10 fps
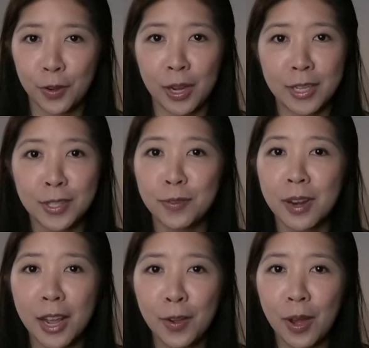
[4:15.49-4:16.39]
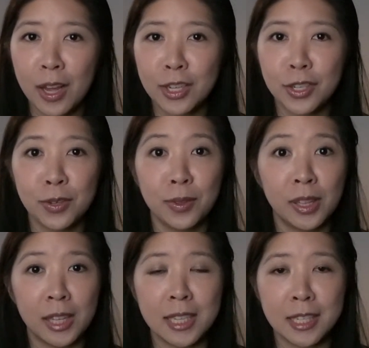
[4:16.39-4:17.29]
Okay, so now on to the
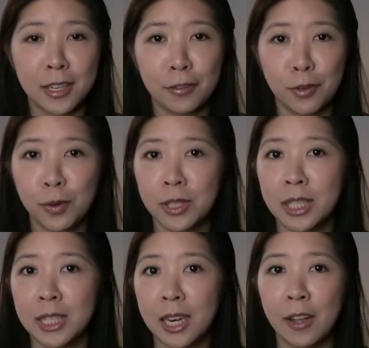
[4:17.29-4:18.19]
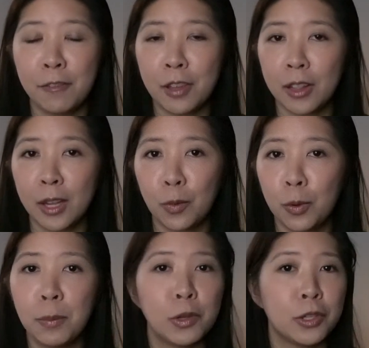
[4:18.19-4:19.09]
list of courses that I feel like
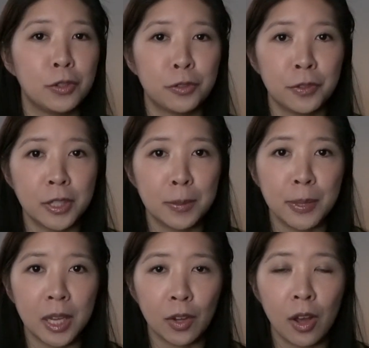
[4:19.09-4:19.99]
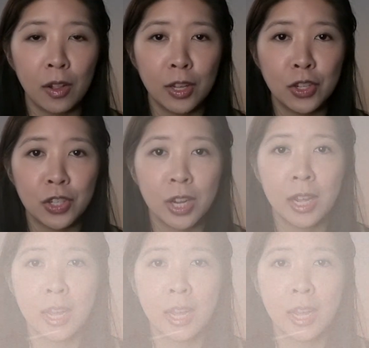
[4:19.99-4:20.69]
were most useful to me in college.